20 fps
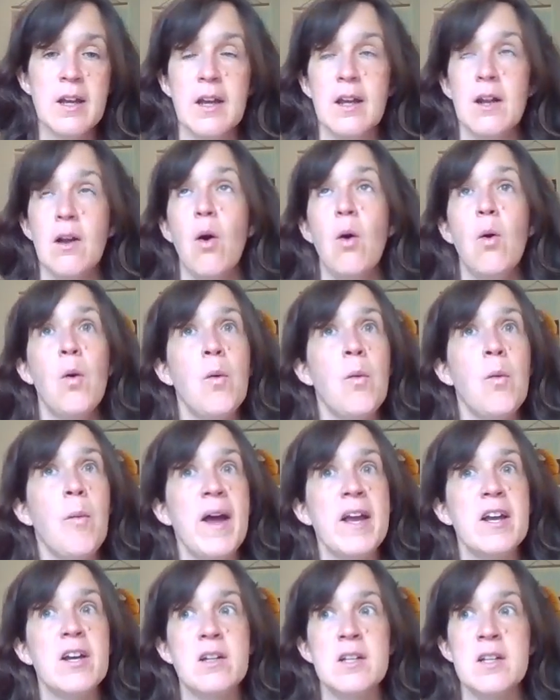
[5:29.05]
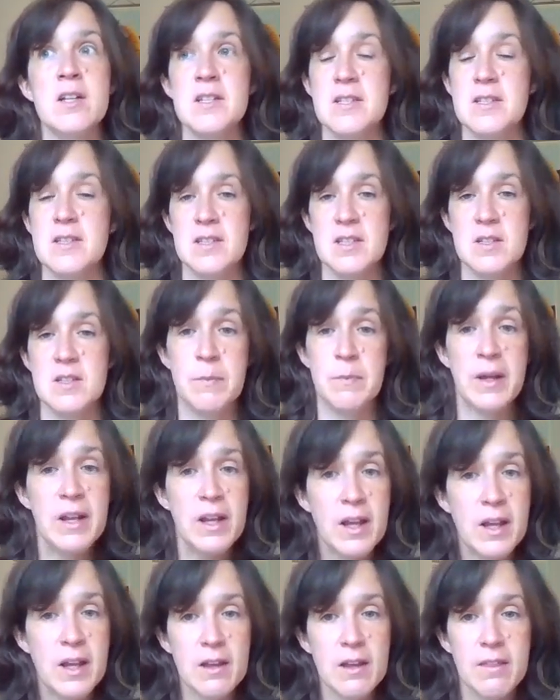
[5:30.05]
and oh my goodness, the
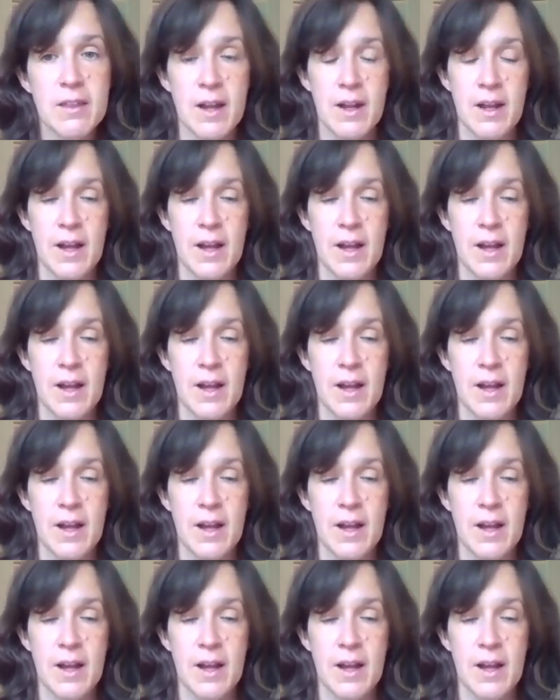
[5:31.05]
spinning that